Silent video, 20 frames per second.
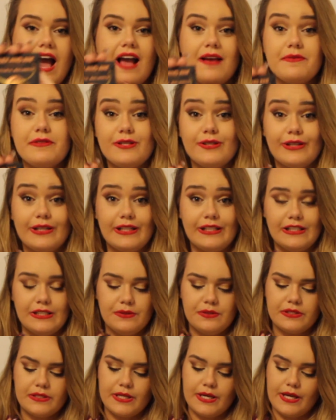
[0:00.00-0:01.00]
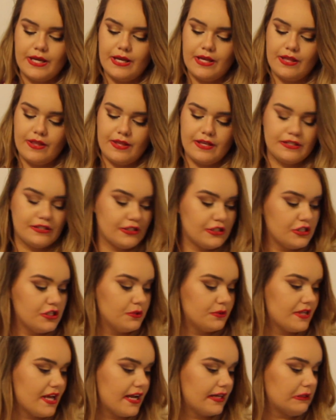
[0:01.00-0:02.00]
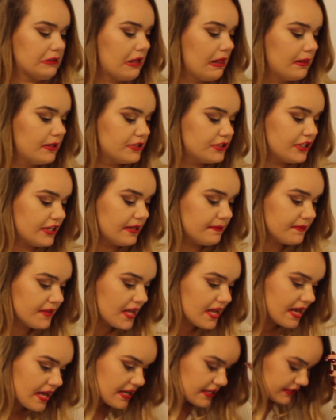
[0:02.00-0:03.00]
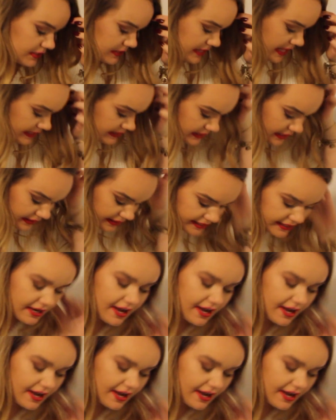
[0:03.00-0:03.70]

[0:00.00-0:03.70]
I'm still getting used to this new technology. So that's the